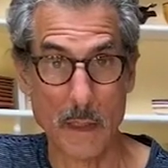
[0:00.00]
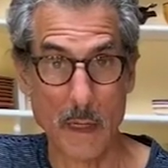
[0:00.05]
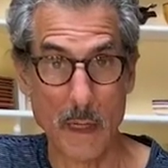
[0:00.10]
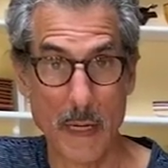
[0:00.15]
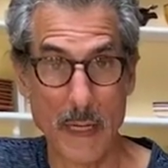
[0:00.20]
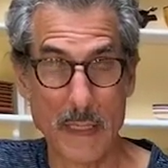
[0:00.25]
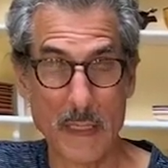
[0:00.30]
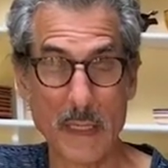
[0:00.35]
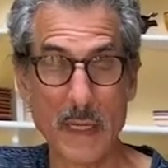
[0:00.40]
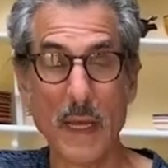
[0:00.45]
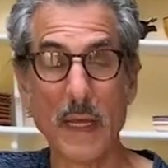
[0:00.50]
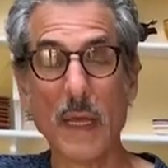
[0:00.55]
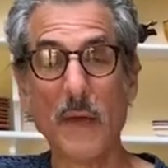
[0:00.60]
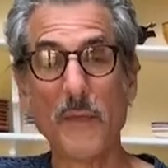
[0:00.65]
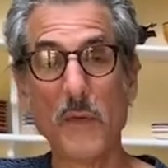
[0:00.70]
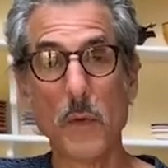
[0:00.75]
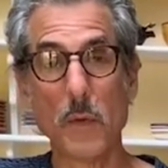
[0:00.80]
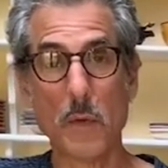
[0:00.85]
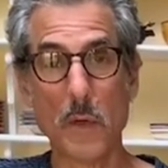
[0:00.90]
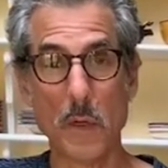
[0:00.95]
It's like if
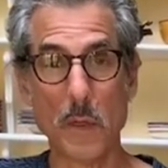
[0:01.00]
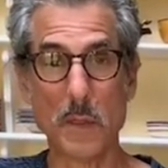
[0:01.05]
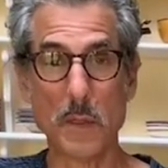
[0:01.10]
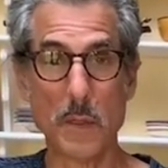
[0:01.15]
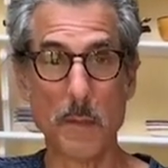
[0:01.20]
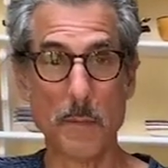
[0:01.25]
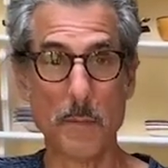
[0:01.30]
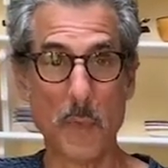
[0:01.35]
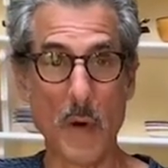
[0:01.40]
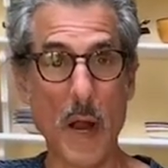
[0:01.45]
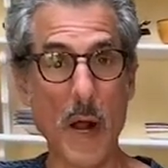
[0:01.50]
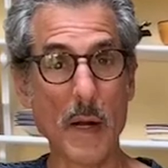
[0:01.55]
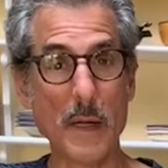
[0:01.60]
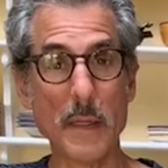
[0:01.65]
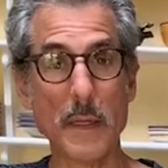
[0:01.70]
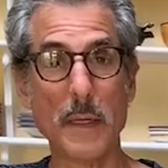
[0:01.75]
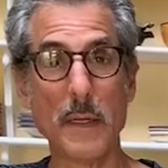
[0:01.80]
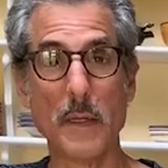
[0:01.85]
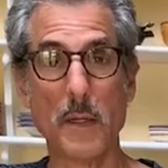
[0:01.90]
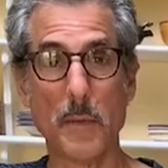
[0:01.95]
you cook some
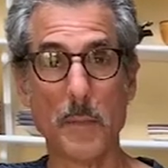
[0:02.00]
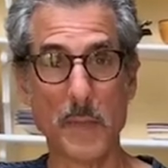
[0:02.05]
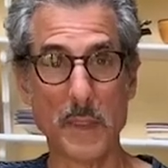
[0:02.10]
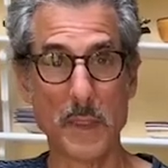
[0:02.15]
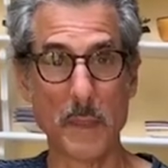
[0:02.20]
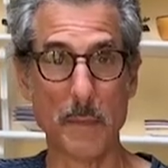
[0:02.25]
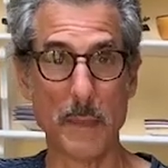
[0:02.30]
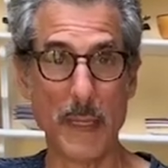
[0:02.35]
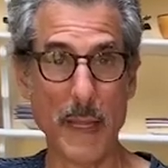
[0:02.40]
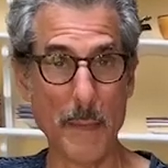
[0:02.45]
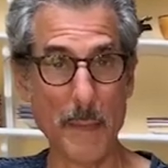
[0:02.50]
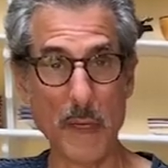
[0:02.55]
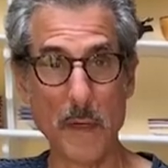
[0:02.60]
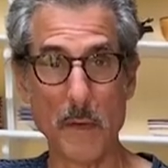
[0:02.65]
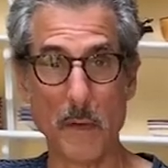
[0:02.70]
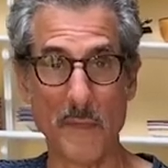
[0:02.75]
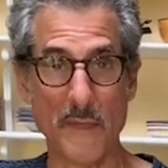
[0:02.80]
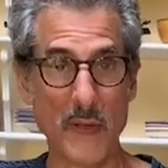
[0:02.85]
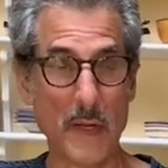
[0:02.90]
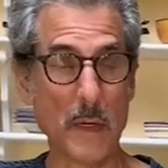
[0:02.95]
broccoli and you put some lemon
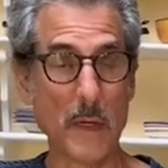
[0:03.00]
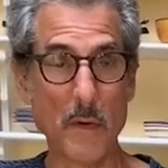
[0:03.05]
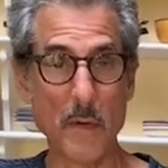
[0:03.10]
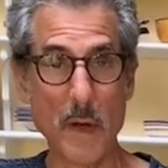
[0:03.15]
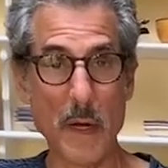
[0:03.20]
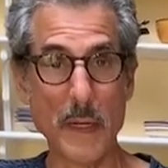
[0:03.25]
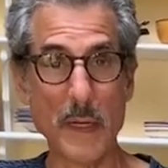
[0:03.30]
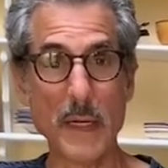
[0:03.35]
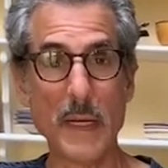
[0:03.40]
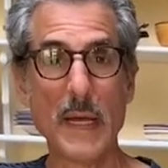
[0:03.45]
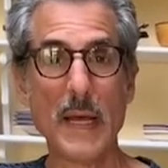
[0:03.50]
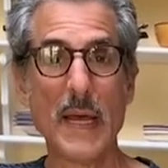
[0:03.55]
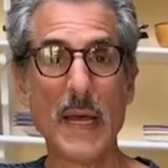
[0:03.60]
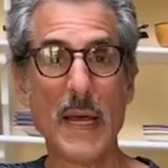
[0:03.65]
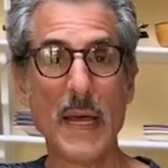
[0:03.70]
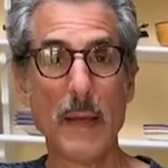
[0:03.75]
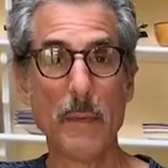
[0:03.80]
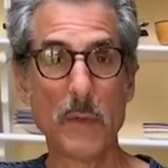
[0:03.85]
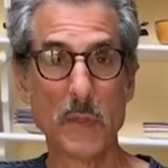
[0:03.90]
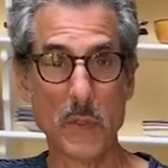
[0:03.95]
or vinegar on it,
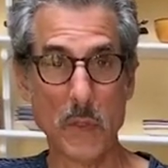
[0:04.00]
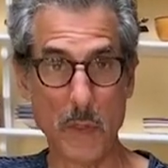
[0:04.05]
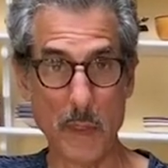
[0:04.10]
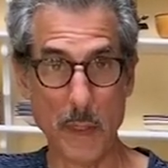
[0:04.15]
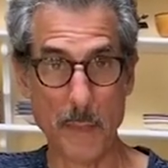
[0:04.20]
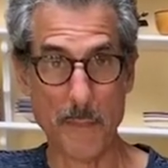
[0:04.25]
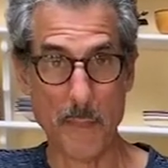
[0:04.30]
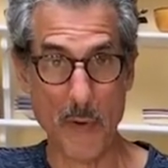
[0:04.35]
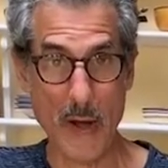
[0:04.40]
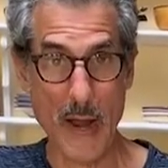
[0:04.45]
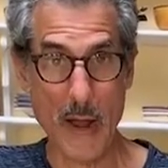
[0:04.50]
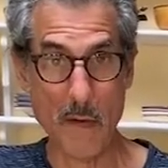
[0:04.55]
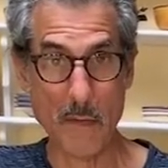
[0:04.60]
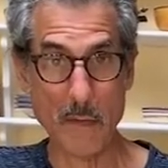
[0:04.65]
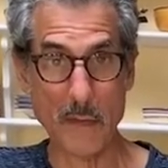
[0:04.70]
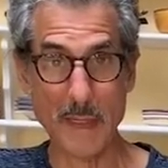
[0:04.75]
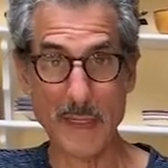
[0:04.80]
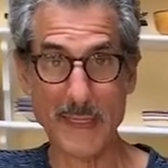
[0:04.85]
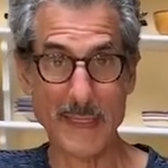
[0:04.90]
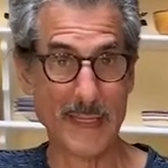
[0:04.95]
it will turn it brown.
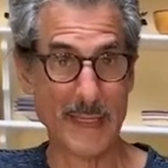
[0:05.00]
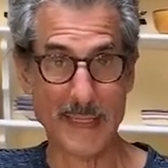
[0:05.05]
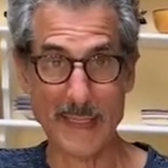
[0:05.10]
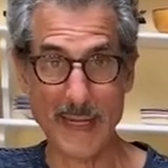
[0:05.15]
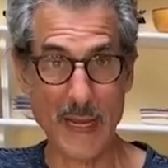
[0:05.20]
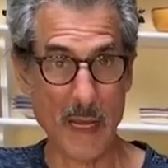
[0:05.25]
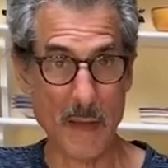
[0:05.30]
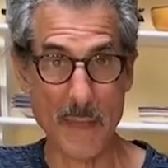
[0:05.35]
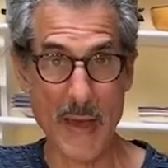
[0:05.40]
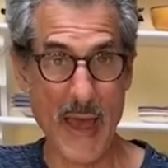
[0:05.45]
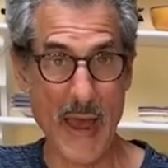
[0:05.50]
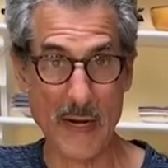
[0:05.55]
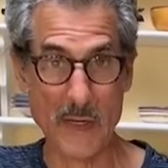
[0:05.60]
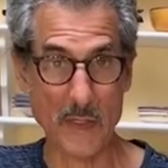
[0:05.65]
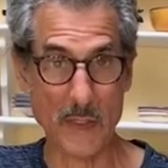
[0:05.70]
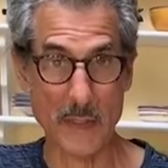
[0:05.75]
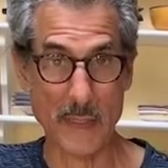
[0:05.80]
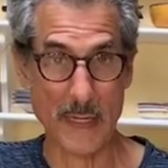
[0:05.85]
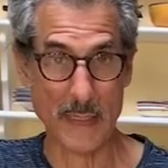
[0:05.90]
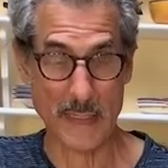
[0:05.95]
It's the same
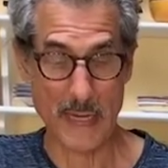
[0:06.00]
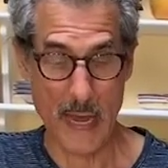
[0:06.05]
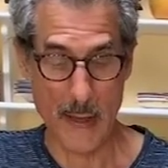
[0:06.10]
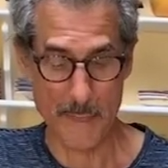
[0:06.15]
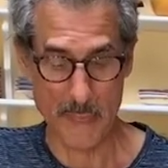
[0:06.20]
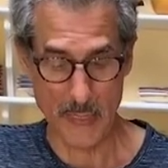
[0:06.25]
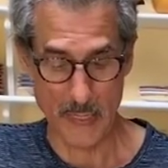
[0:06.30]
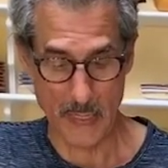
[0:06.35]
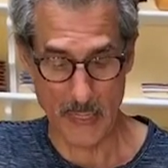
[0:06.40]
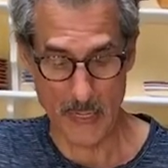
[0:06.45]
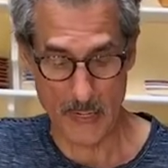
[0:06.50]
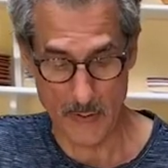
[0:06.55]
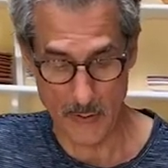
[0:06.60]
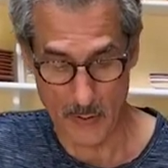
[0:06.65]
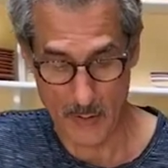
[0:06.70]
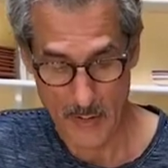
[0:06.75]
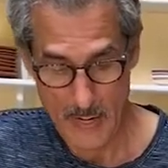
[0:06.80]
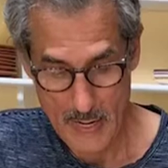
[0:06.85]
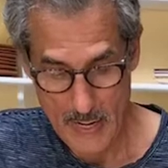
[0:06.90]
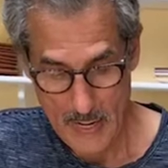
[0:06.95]
action that's happening here.
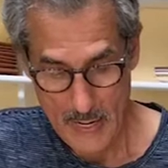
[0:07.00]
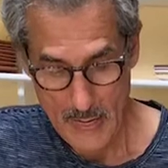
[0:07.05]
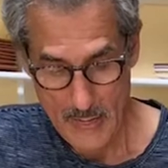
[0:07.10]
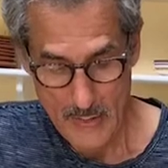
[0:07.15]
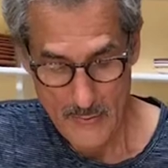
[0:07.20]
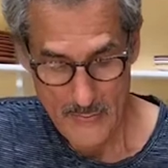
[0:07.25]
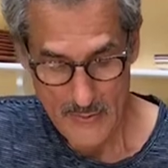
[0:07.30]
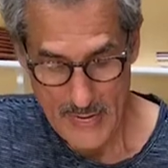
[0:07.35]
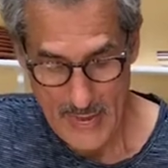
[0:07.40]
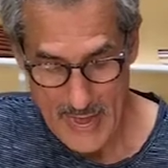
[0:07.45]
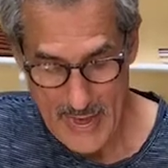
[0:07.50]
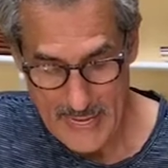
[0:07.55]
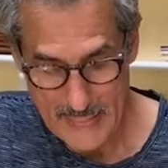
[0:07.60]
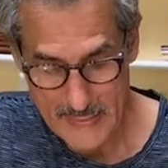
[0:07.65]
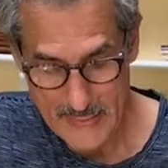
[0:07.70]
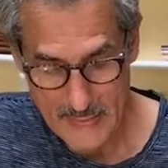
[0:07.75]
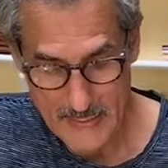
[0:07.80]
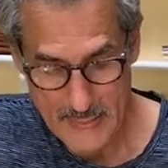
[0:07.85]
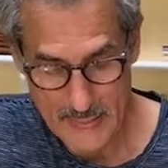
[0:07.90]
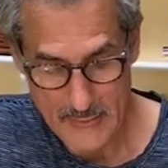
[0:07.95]
The
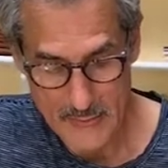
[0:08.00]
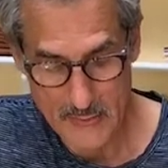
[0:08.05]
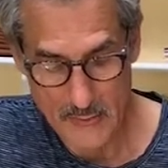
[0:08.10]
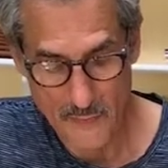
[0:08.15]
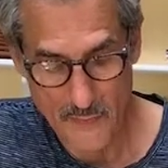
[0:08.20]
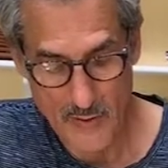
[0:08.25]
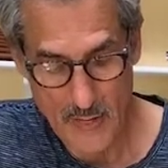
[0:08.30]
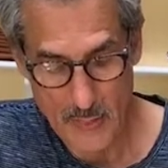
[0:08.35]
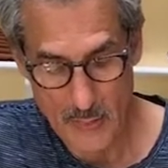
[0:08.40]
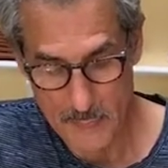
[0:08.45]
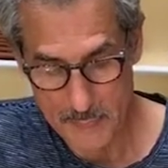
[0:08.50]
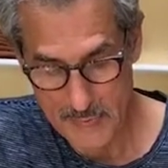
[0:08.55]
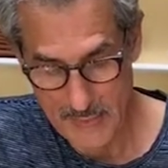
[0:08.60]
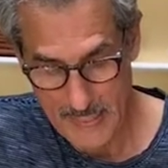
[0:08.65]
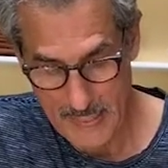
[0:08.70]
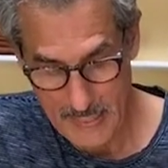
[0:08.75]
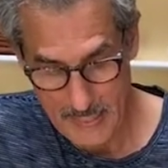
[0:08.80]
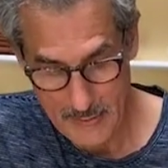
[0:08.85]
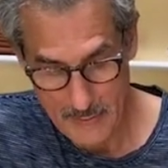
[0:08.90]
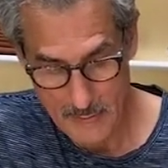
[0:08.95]
acid that is developed
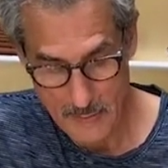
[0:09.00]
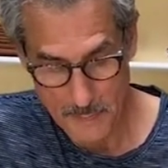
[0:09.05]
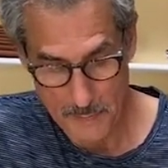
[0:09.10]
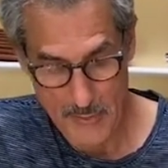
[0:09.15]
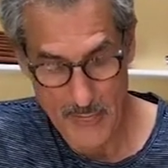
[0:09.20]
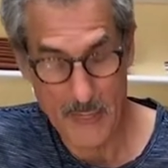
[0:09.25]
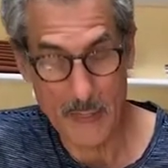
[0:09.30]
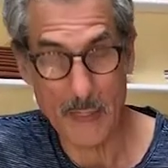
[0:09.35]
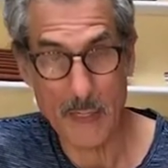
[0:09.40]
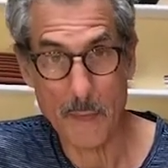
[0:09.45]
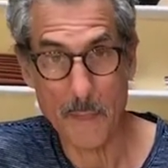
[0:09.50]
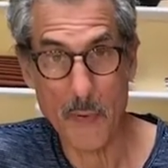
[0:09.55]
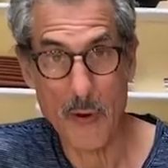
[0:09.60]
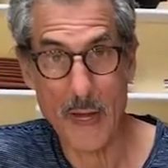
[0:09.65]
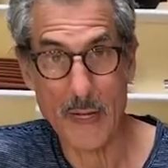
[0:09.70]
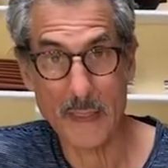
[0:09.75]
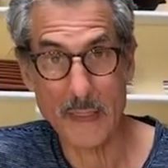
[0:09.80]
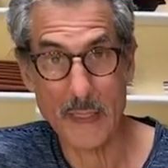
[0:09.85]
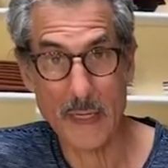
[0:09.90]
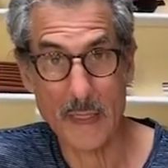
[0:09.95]
in the pickling
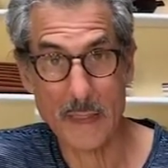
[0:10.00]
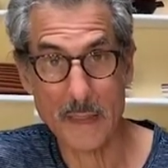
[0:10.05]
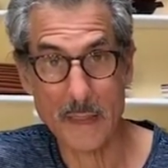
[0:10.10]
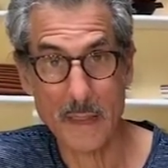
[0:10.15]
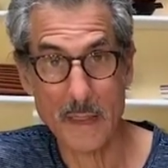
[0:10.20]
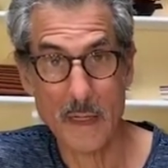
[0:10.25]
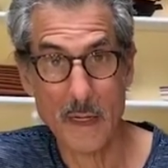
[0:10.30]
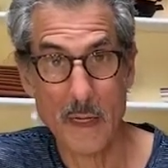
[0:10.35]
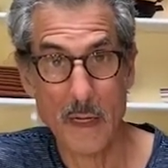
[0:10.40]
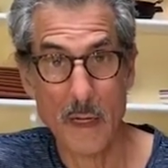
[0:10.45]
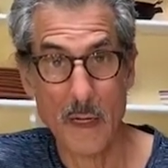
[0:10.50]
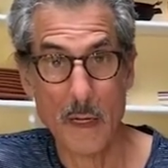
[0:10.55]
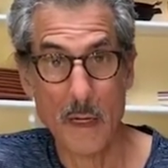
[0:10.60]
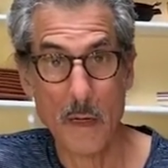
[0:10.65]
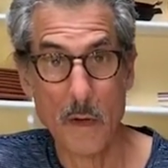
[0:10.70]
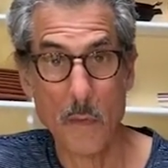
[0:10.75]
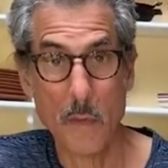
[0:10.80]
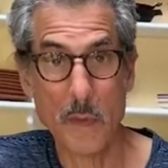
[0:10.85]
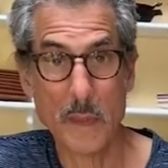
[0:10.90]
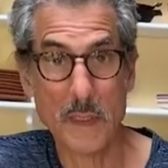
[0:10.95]
process
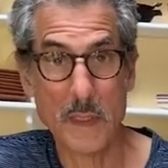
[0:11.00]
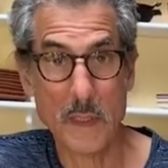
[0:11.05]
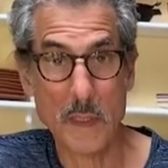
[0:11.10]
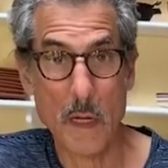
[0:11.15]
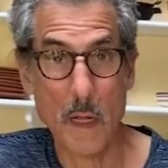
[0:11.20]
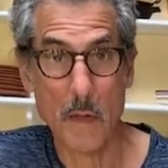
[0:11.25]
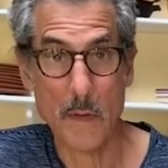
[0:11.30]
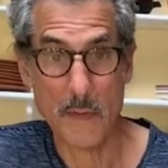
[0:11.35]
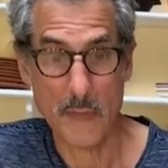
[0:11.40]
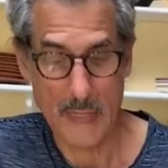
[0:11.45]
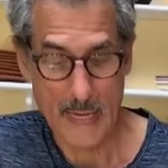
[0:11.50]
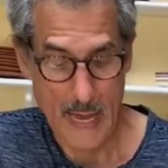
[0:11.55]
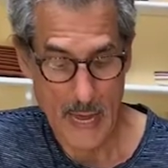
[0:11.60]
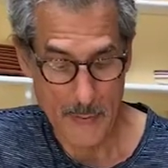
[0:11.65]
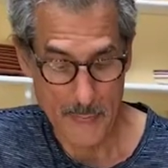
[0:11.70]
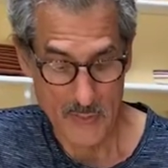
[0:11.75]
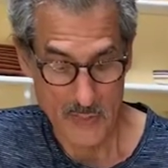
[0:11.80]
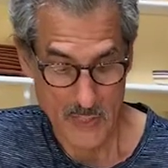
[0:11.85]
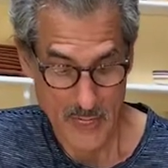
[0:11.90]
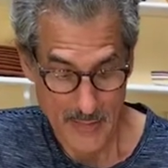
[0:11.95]
will discolor the
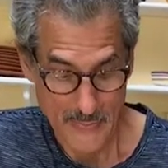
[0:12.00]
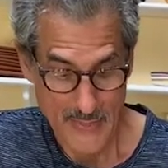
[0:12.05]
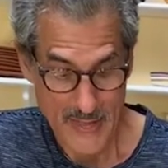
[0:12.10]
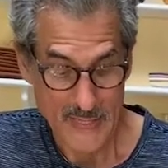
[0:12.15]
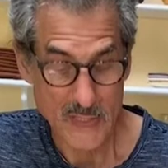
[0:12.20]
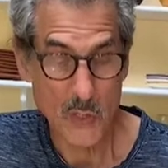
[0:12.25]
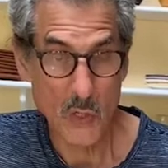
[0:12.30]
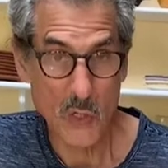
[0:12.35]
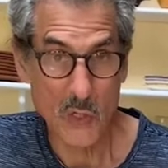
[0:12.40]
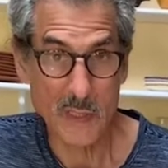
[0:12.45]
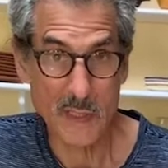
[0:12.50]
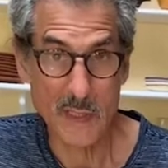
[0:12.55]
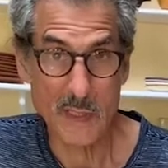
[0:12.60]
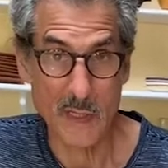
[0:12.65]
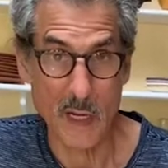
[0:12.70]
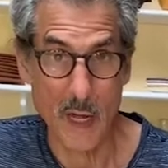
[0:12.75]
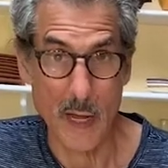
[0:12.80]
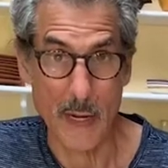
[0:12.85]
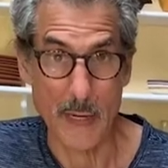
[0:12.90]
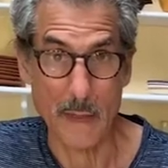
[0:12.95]
cabbage, and that's a good
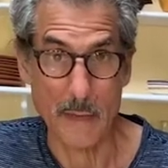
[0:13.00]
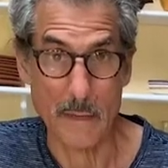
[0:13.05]
sign.